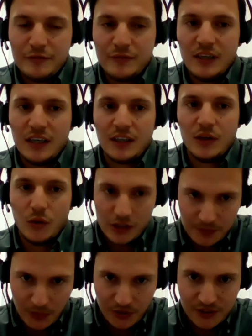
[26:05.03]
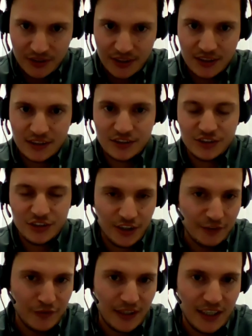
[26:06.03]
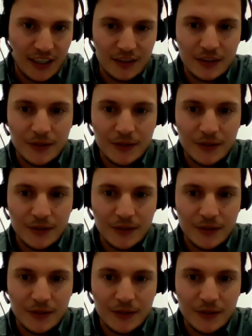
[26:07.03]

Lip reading: a corresponding certificate.